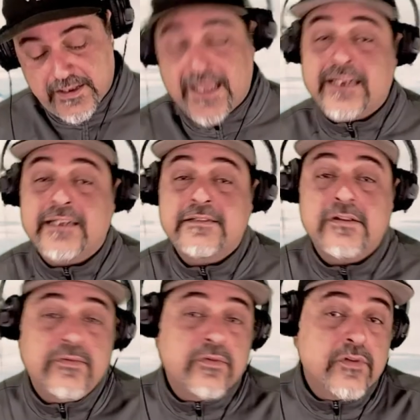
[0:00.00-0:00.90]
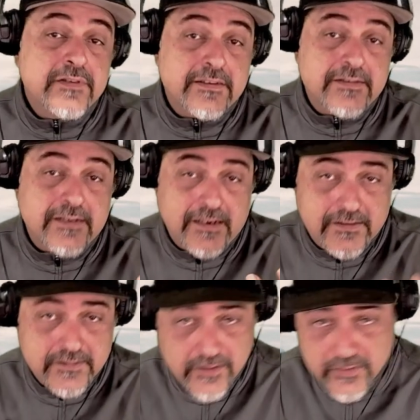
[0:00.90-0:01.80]
and it's of course it's an
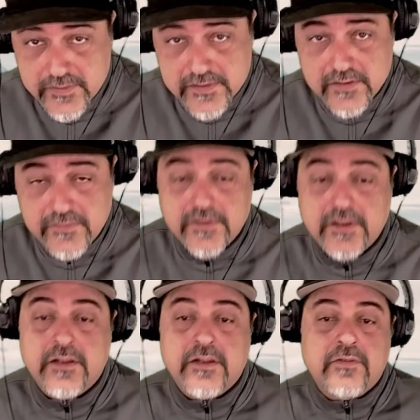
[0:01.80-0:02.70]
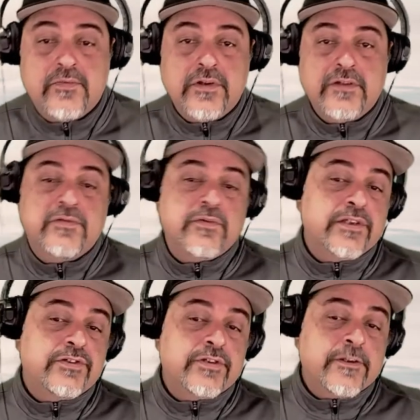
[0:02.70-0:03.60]
exclusive for the
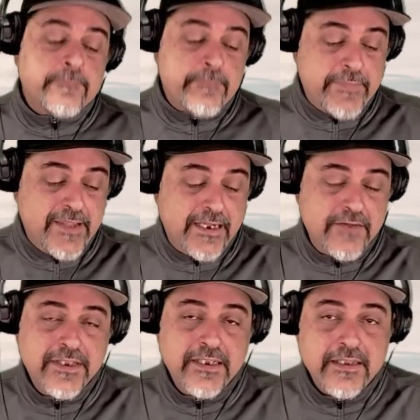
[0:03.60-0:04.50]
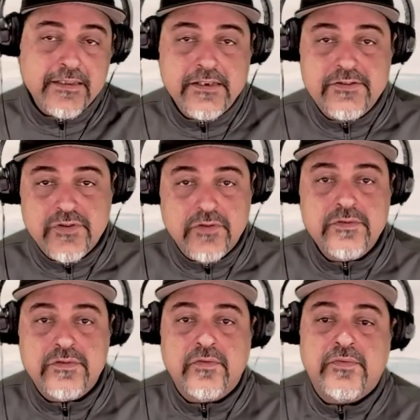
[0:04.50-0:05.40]
Switch, and everything that they've shown
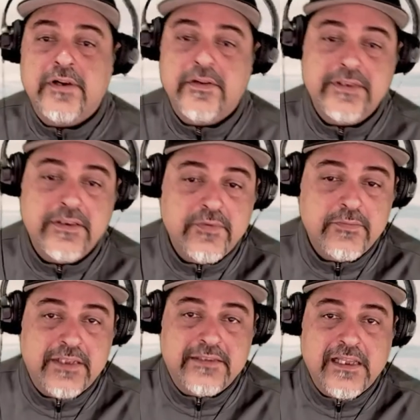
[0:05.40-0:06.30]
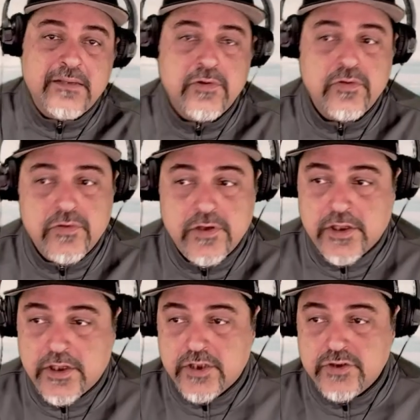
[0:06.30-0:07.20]
so far, everything from the demo
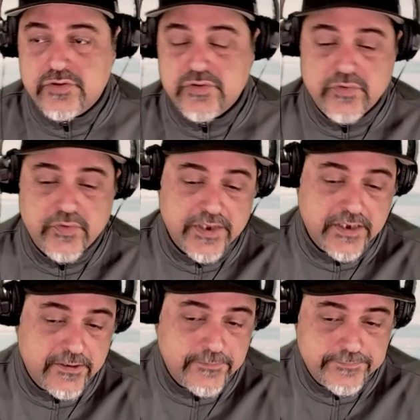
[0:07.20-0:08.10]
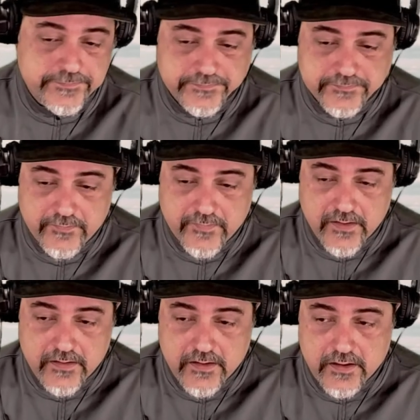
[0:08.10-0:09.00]
to the um,
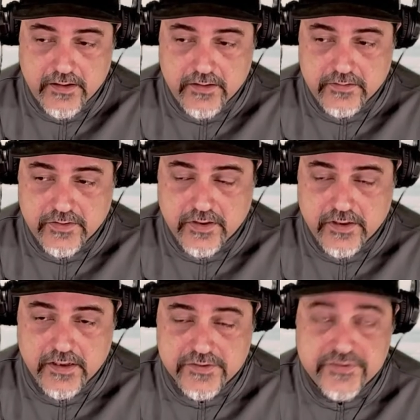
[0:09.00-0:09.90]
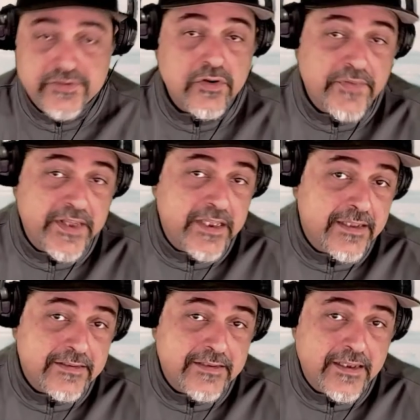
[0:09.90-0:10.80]
to the uh, survey
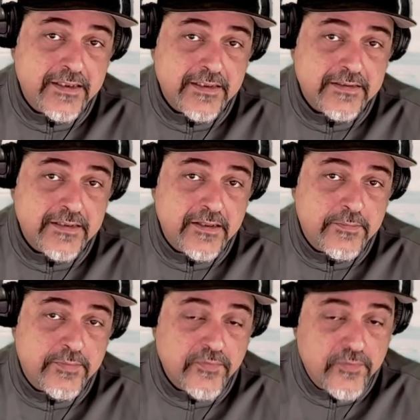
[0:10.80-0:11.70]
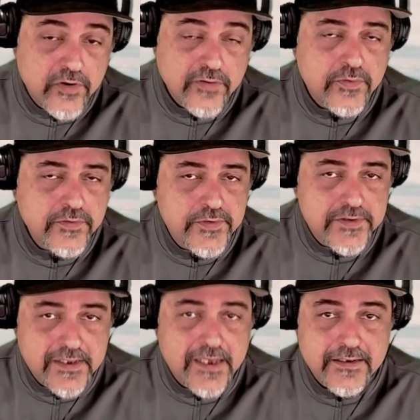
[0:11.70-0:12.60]
that they that they performed, which
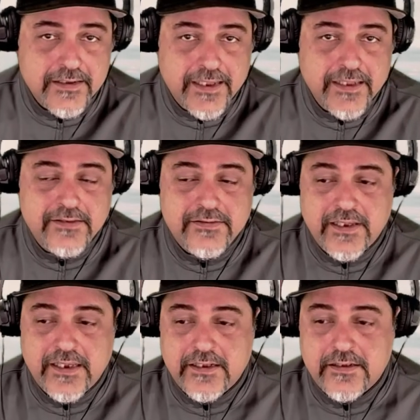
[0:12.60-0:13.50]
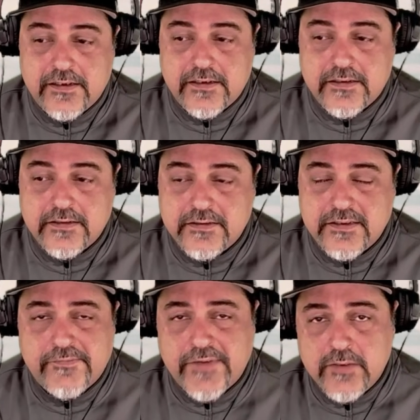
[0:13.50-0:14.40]
was kind of nice, and uh, the
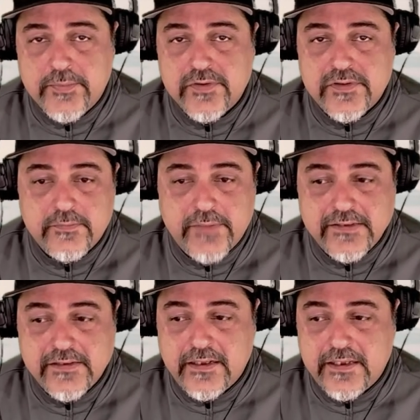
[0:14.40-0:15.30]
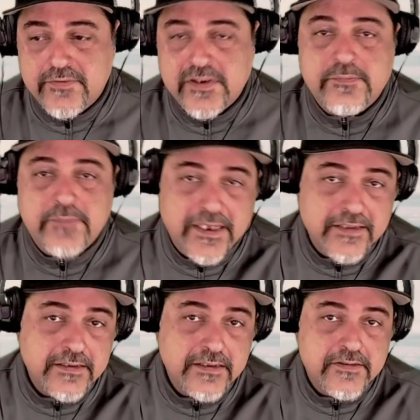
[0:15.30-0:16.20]
developers basically
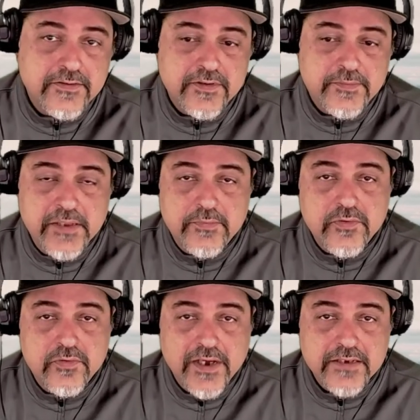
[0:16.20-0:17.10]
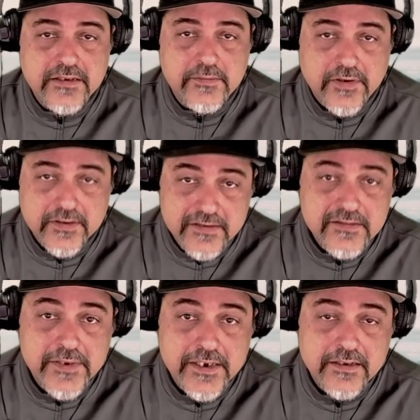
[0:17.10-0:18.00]
responded to the people who actually
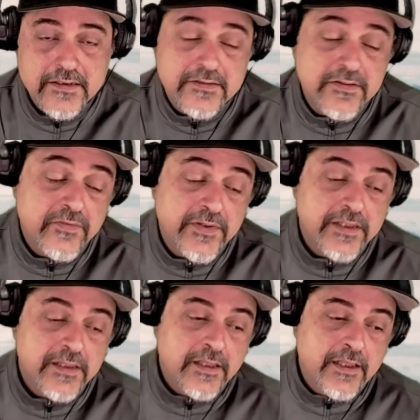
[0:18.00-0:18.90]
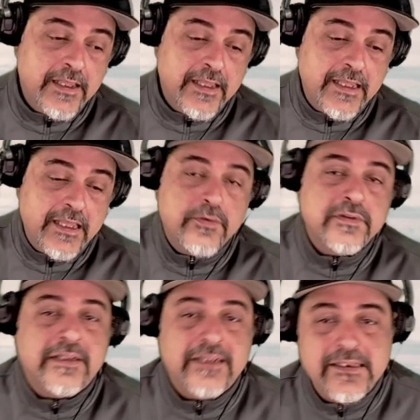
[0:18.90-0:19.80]
participated in the survey. It was
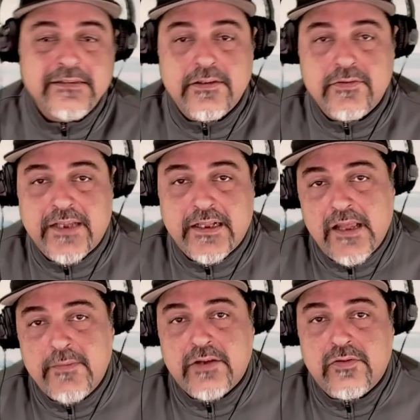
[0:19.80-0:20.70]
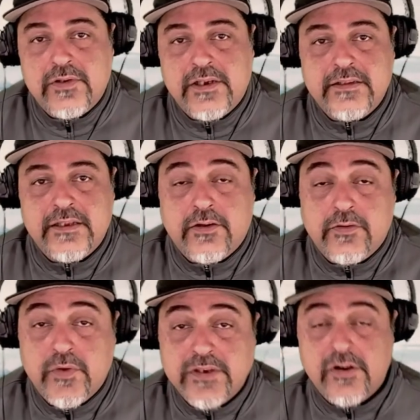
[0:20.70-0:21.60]
a nice little dynamic going on there,
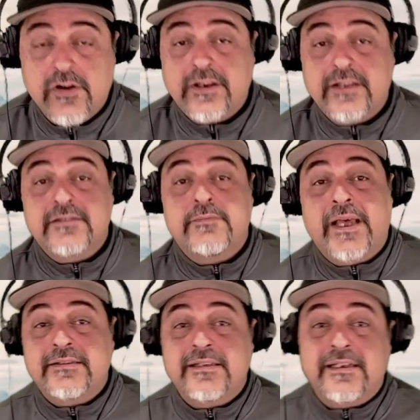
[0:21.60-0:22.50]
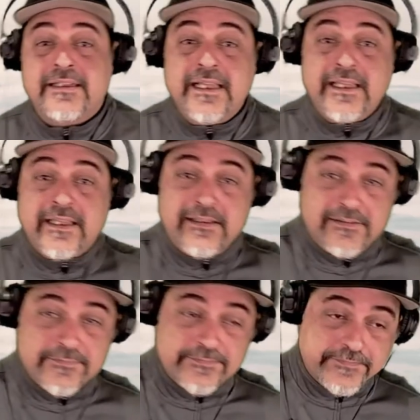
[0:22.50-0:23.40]
which harkens back to the
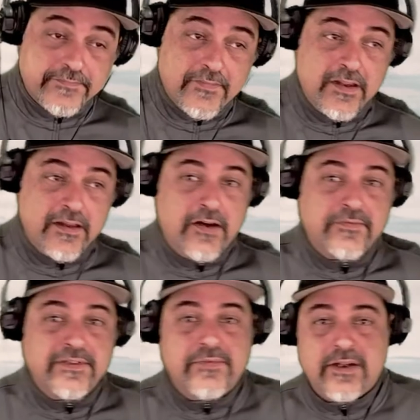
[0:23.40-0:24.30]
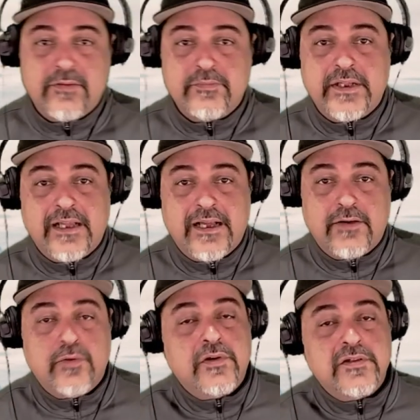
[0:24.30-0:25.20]
days of development how
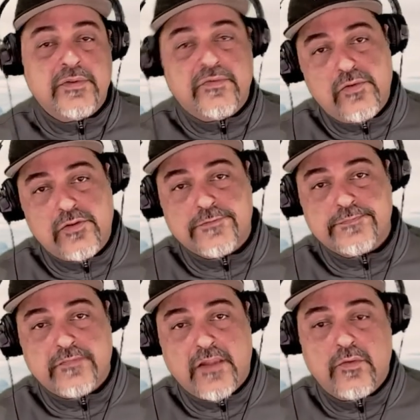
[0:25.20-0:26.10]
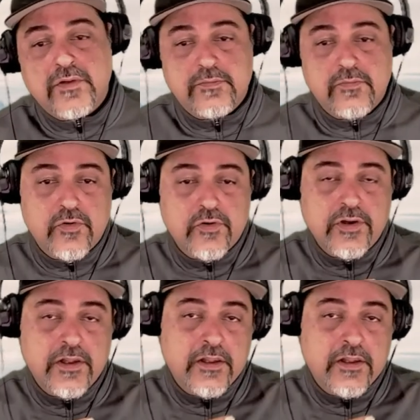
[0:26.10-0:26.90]
it was before. It was more,